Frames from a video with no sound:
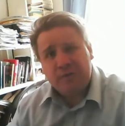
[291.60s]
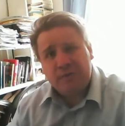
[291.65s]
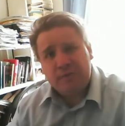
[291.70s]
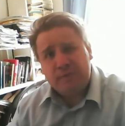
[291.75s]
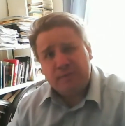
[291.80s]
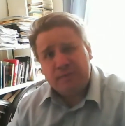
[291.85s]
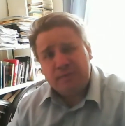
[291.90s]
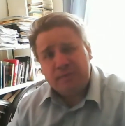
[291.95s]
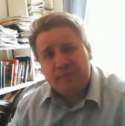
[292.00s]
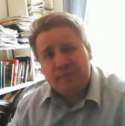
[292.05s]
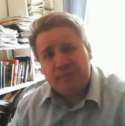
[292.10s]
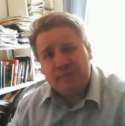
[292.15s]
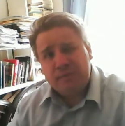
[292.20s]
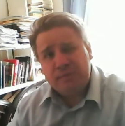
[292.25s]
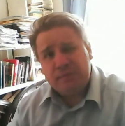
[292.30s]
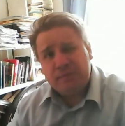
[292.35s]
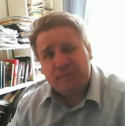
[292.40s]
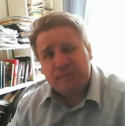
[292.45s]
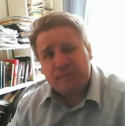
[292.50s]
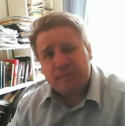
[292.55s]

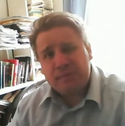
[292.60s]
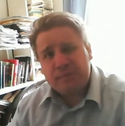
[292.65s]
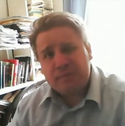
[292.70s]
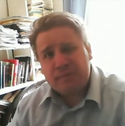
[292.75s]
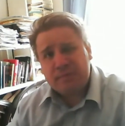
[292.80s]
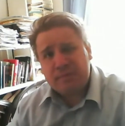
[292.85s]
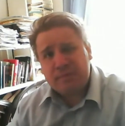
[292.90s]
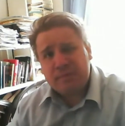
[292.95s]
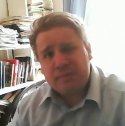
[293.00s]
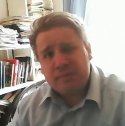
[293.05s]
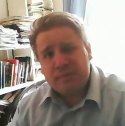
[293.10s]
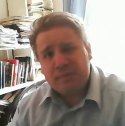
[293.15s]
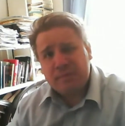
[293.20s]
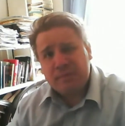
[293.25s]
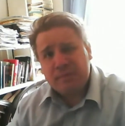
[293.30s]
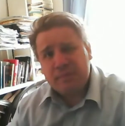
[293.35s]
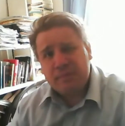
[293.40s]
(silence)